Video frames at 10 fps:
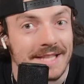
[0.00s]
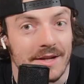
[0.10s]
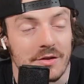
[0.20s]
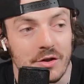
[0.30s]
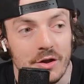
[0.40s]
said
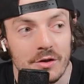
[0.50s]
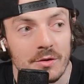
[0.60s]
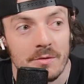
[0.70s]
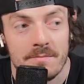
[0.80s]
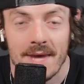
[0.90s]

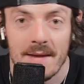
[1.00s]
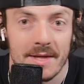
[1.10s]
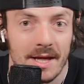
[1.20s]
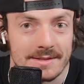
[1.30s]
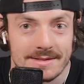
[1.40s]
Eternal.
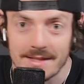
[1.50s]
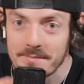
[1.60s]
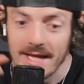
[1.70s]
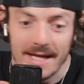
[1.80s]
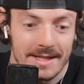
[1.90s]
Maybe I
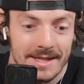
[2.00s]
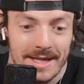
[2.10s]
slipped that in